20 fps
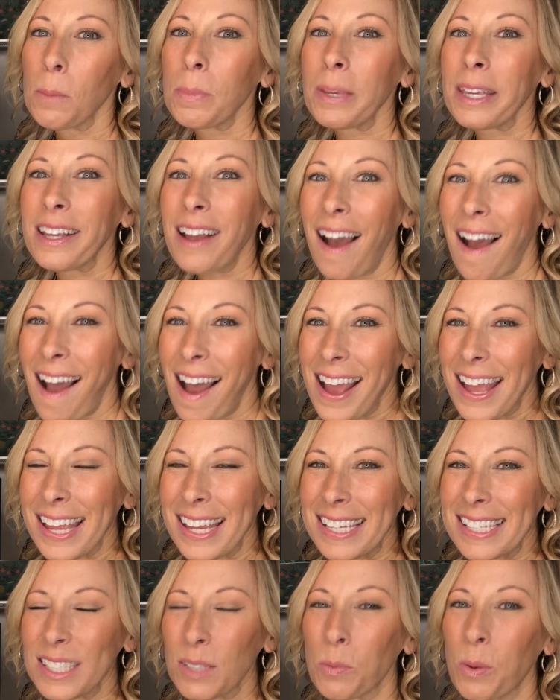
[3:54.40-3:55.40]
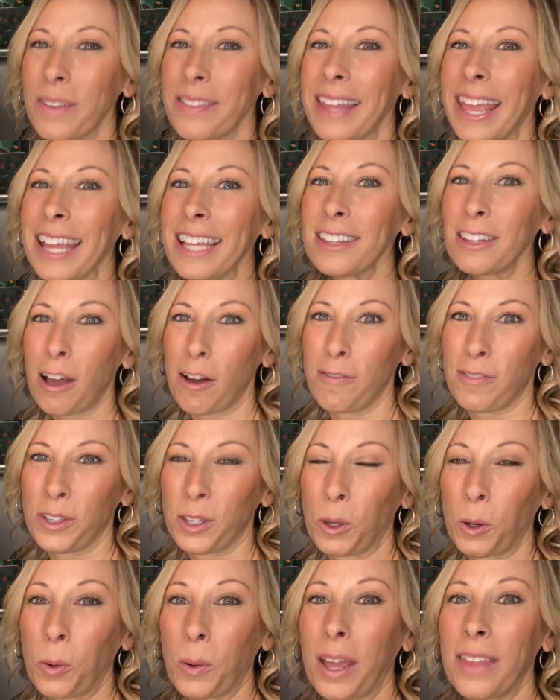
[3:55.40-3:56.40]
because when they love
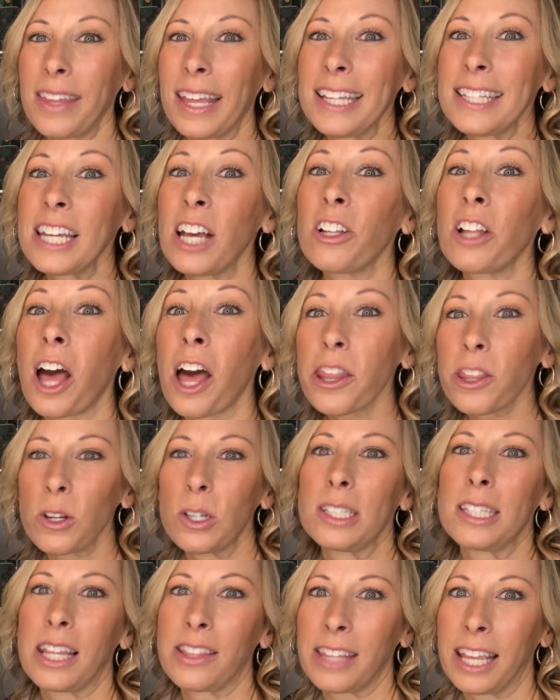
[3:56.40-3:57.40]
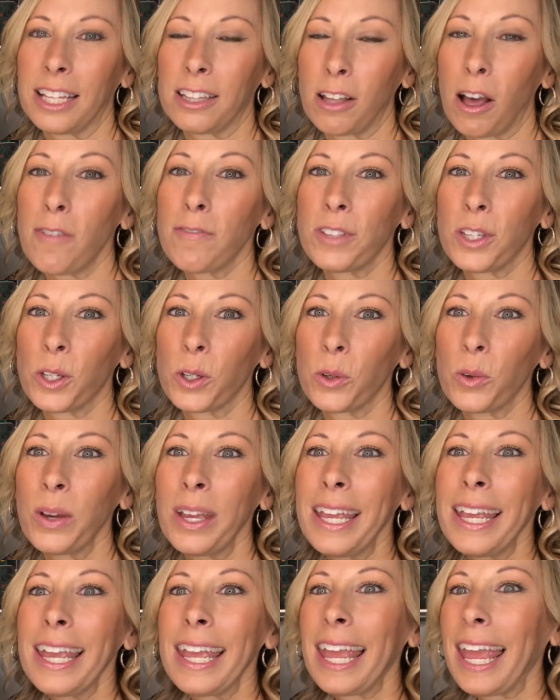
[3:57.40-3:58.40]
you and they tell others that they love you,
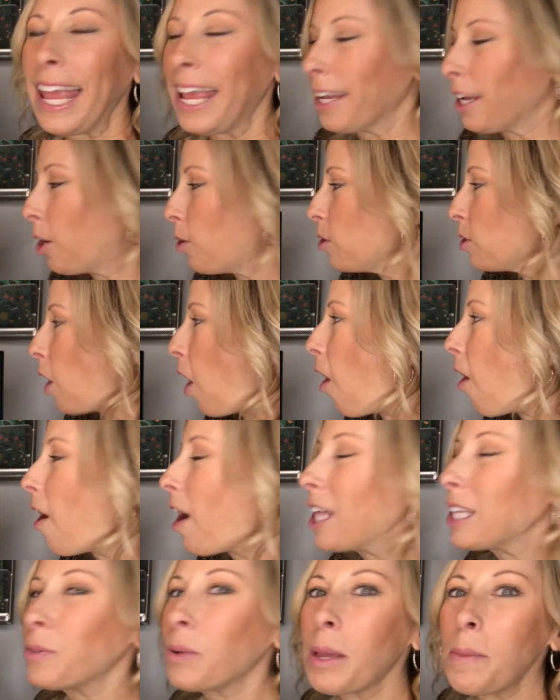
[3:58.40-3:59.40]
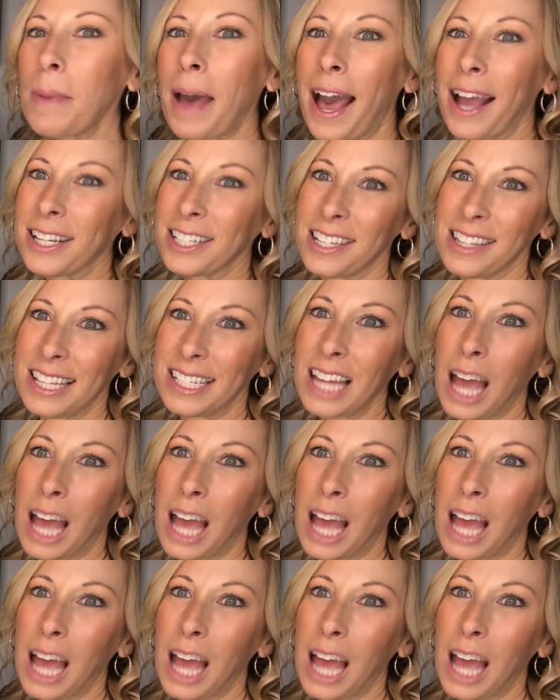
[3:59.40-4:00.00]
it goes all the way back to the